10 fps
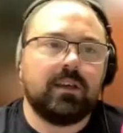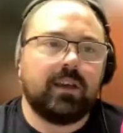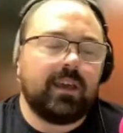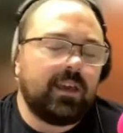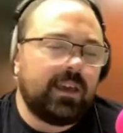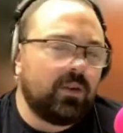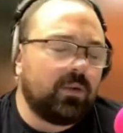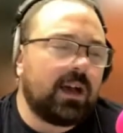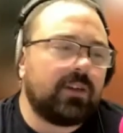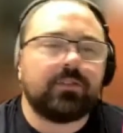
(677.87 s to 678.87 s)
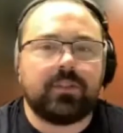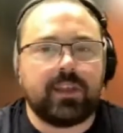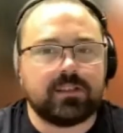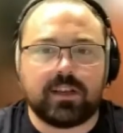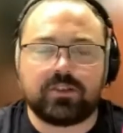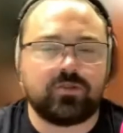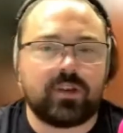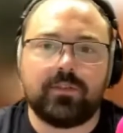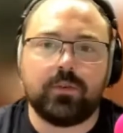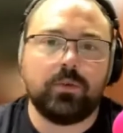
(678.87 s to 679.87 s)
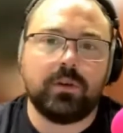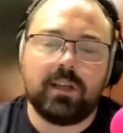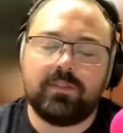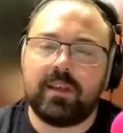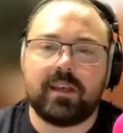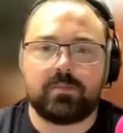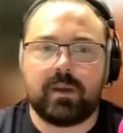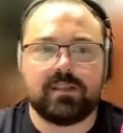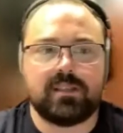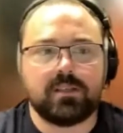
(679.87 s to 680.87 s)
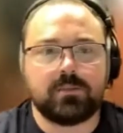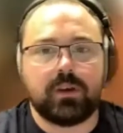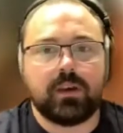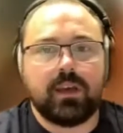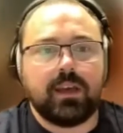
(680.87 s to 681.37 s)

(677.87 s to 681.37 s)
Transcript: He'll have things like travel and living expenses, but